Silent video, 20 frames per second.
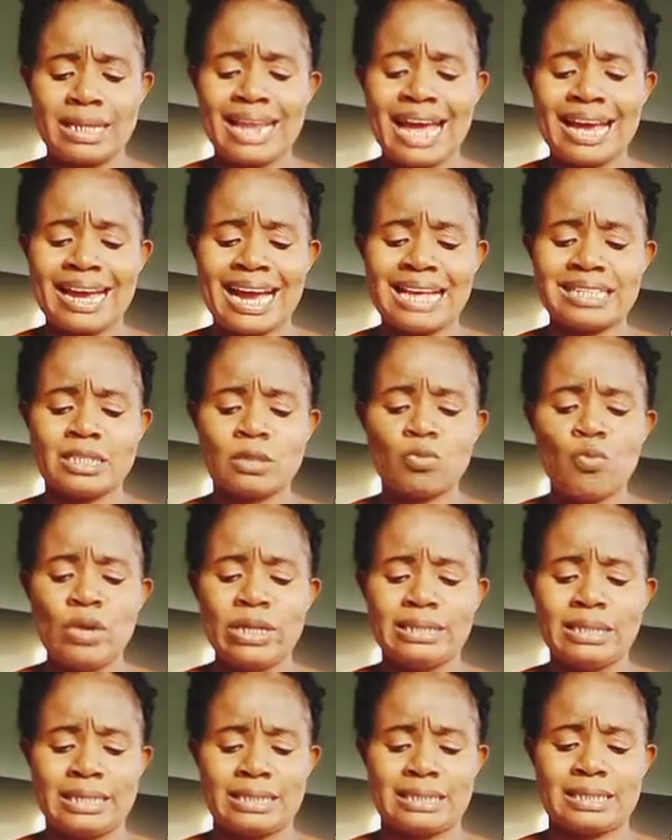like as
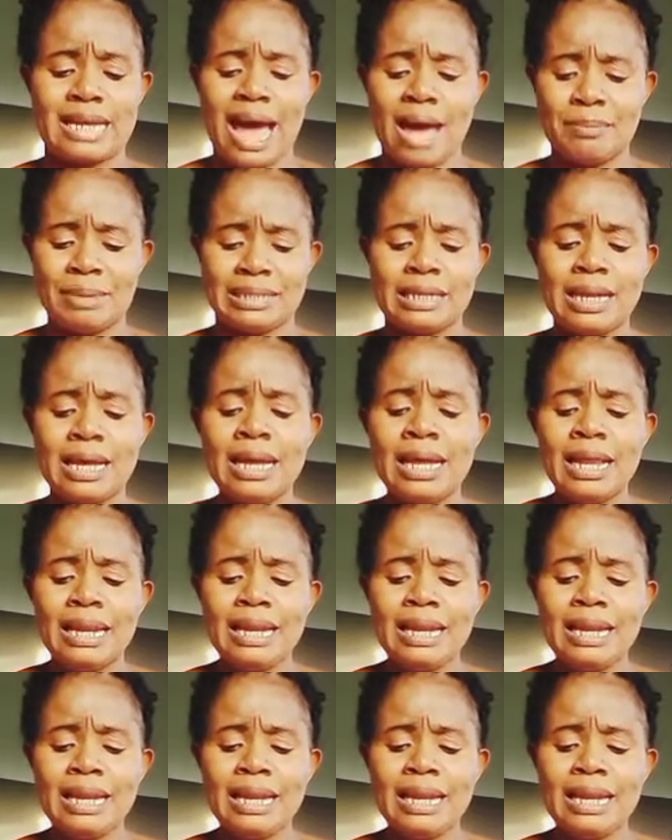with his garment,